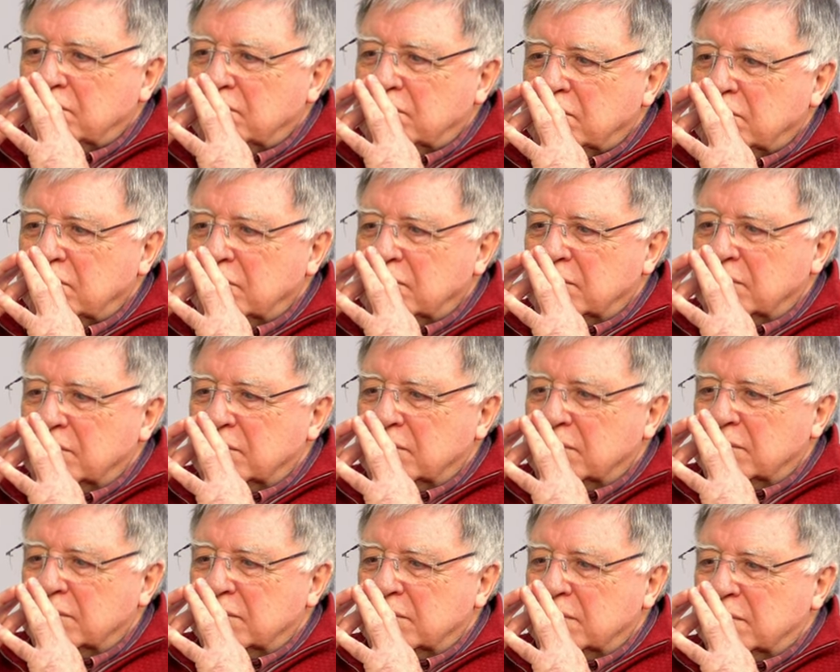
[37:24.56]

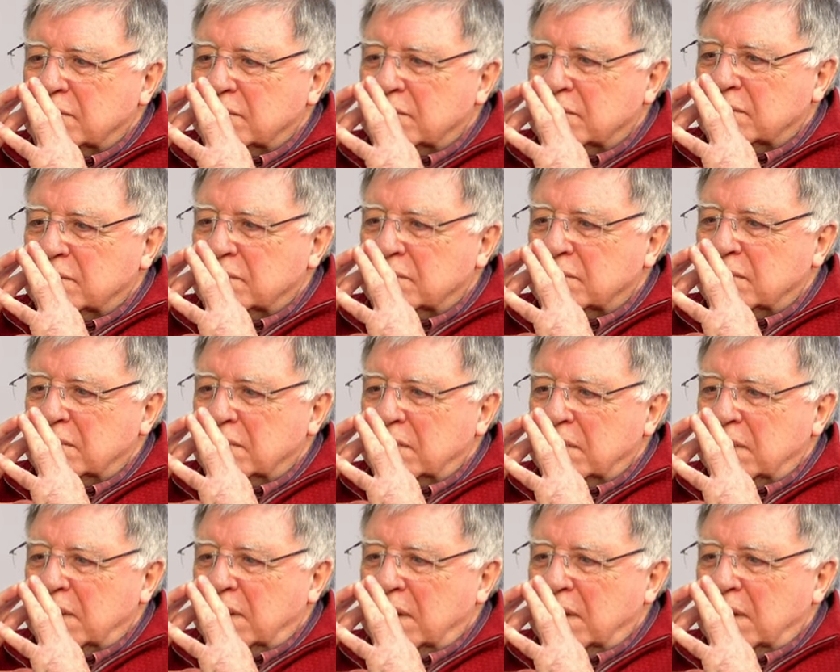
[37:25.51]
[no speech]